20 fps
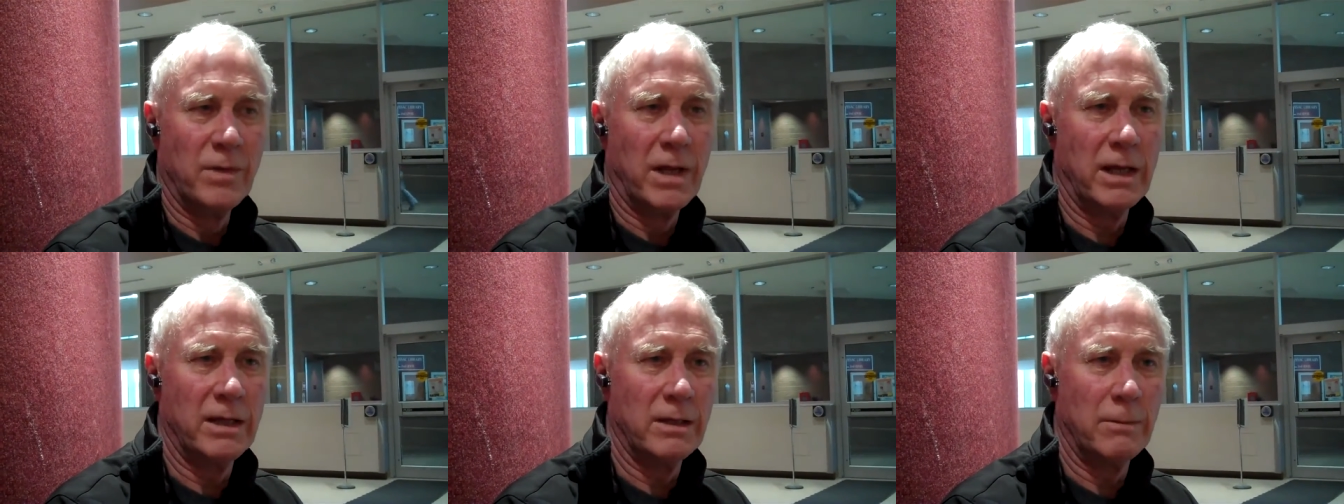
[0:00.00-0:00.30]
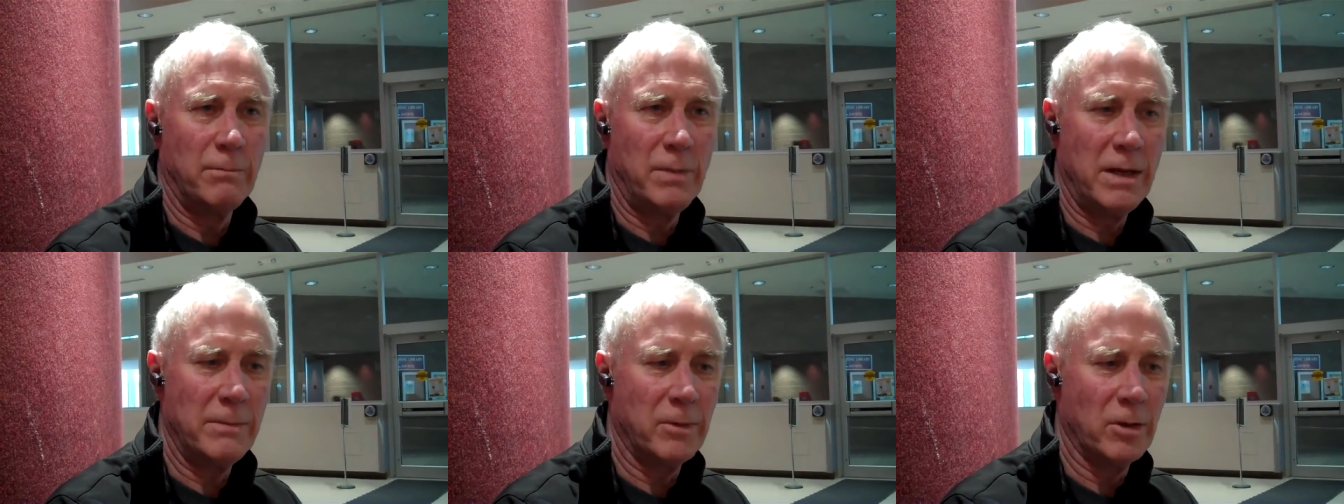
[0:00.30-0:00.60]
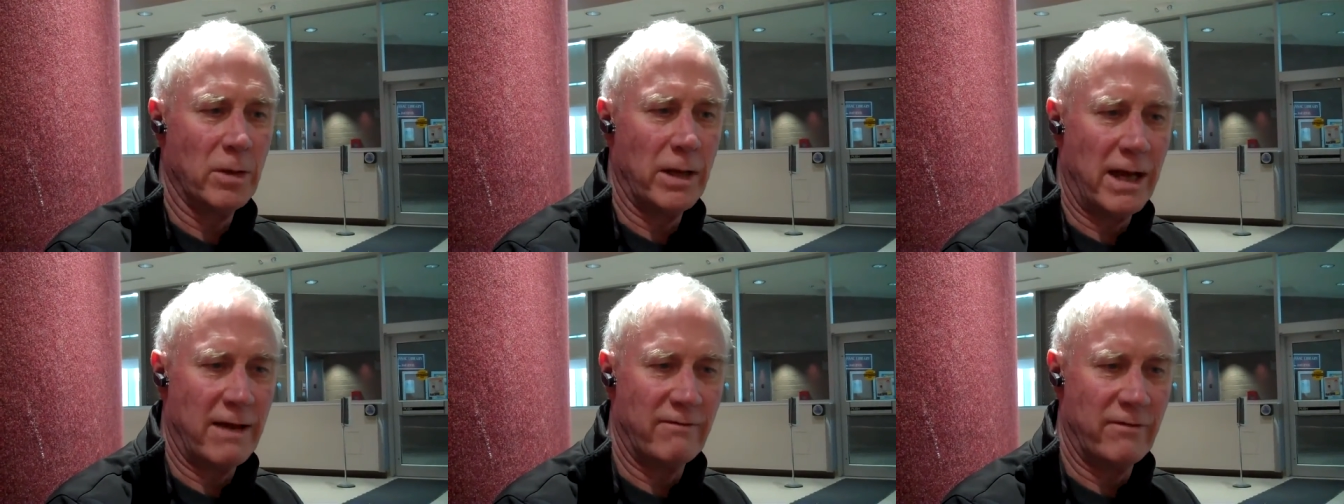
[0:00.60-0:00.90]
And the
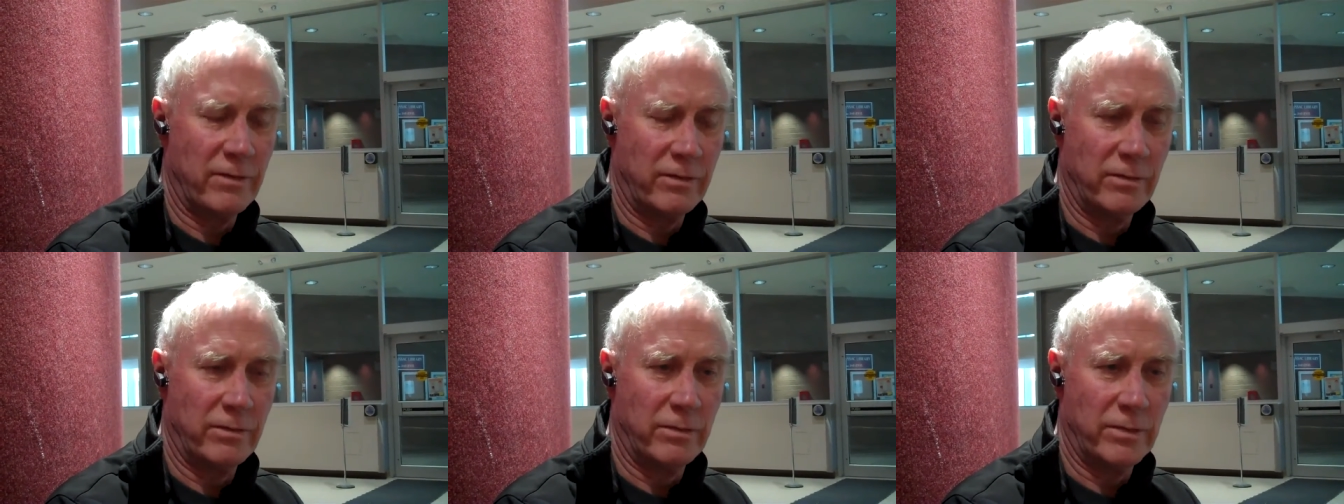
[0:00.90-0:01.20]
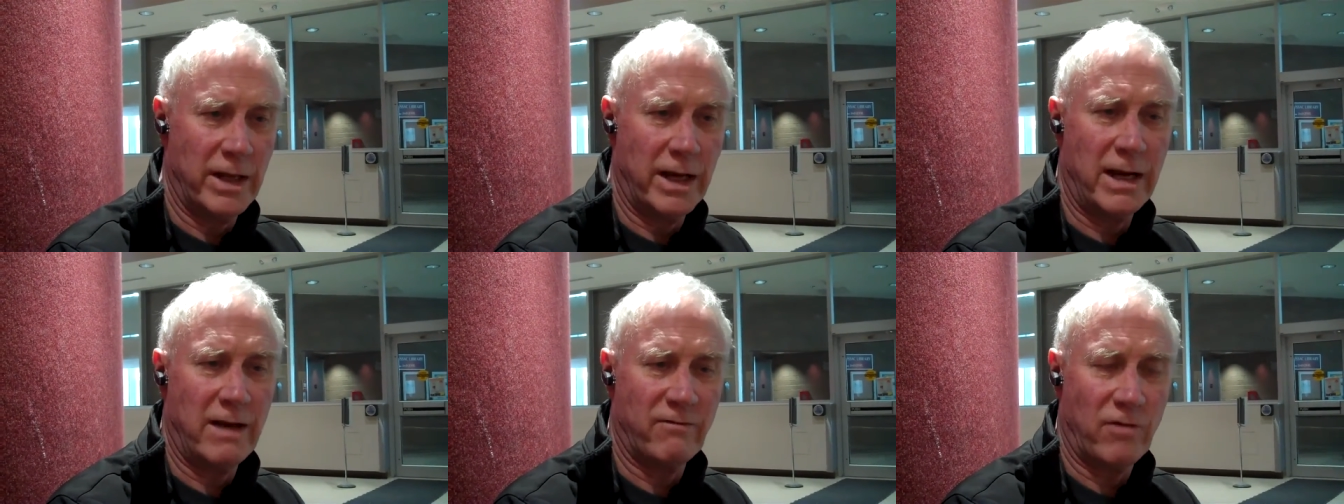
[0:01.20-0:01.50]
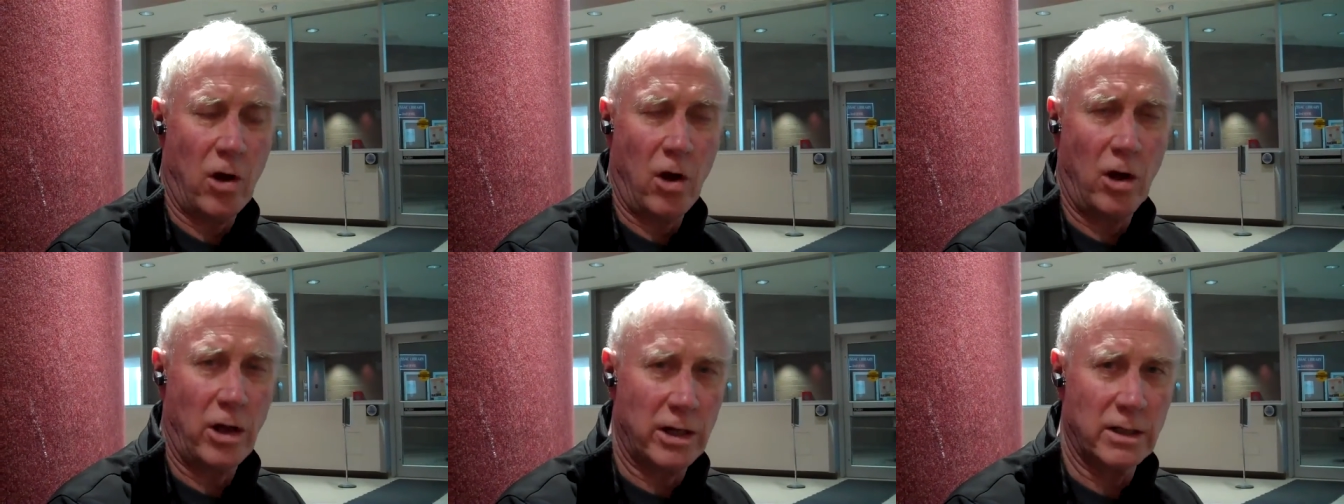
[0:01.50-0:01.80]
people have, that
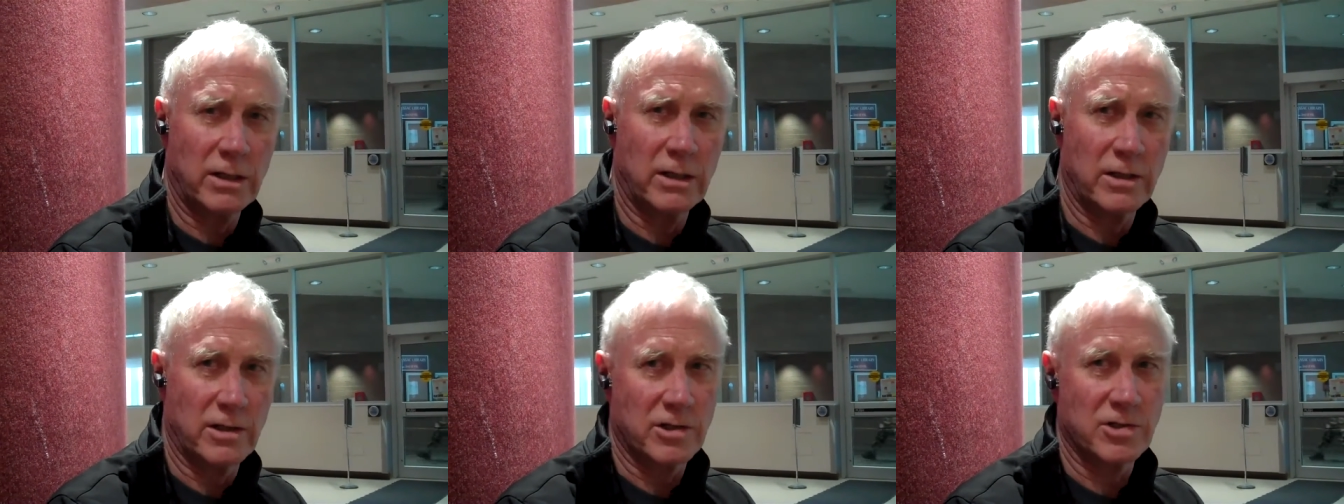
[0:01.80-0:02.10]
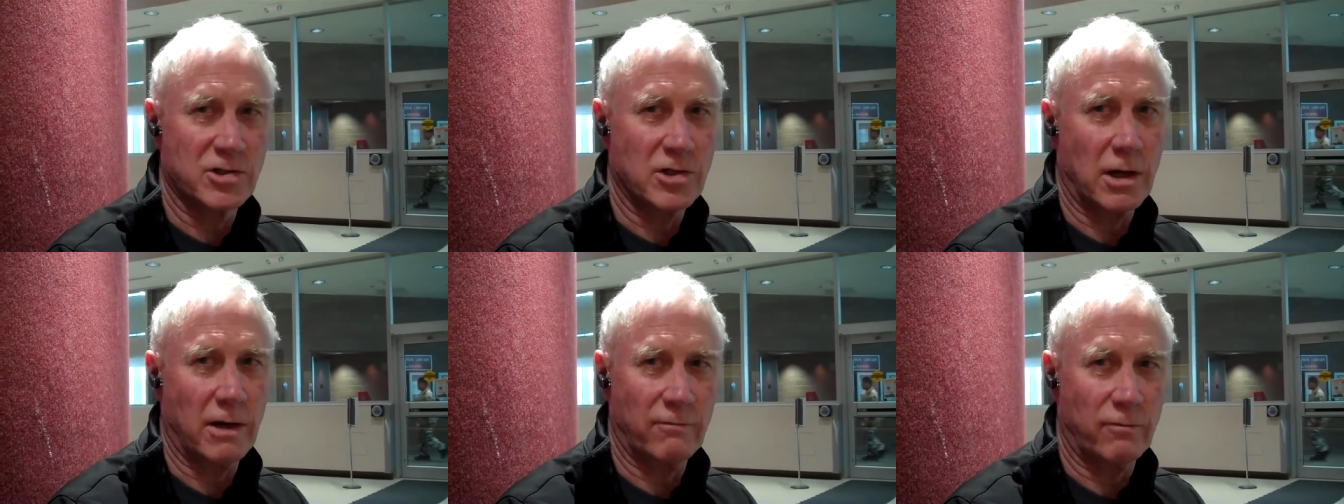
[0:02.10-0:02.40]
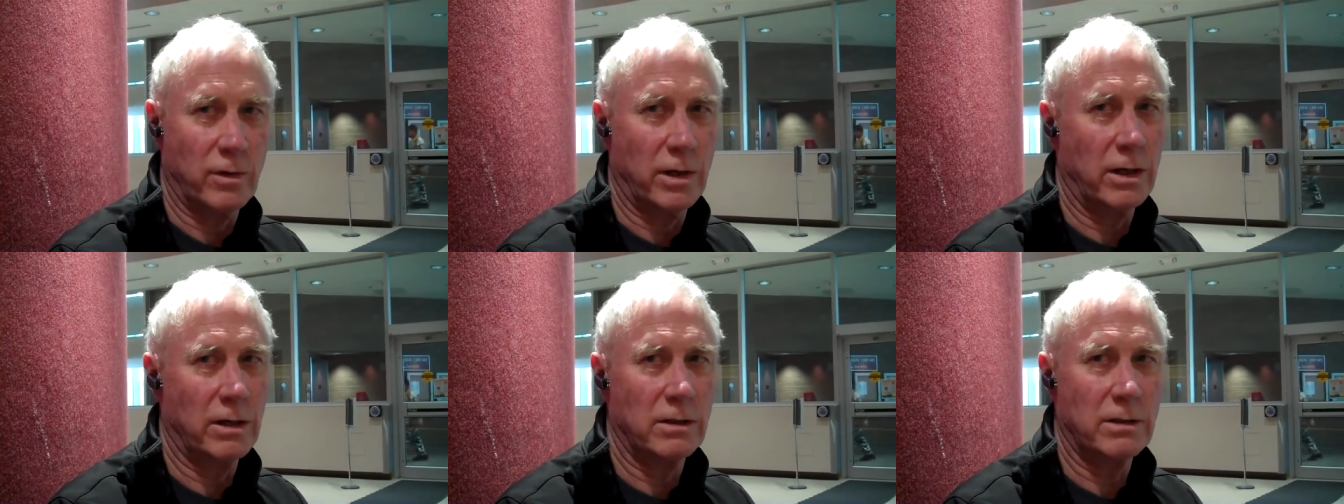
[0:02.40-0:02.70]
have audited the
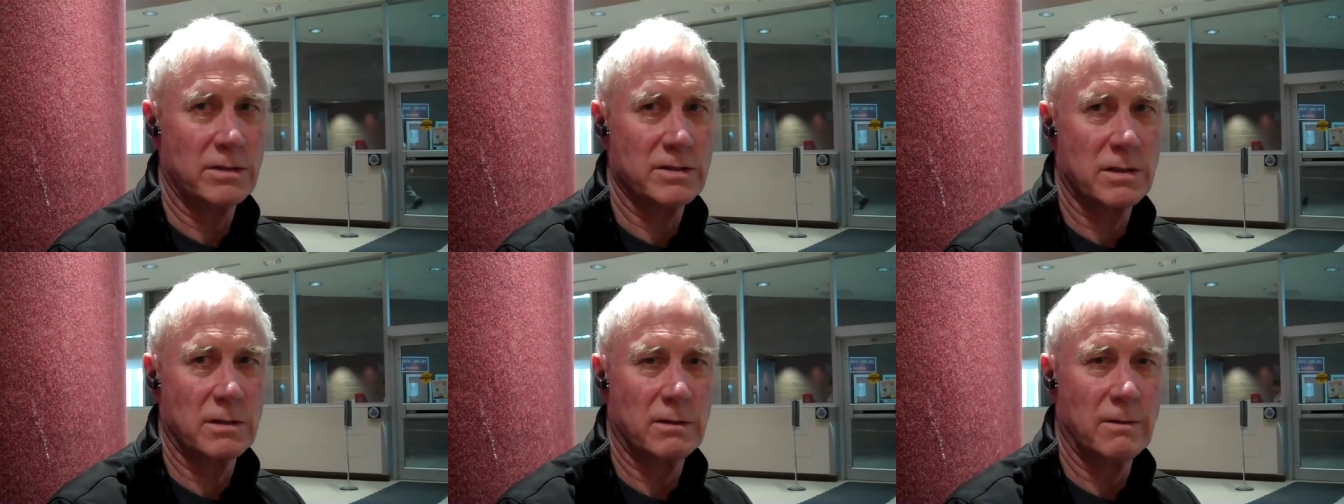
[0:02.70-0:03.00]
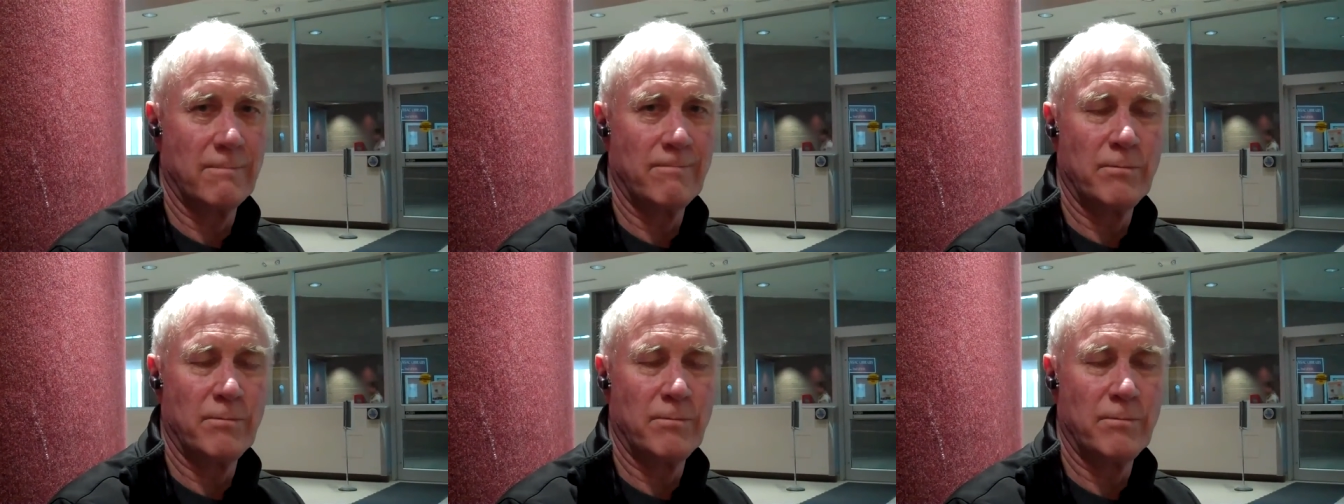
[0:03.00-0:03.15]
softwares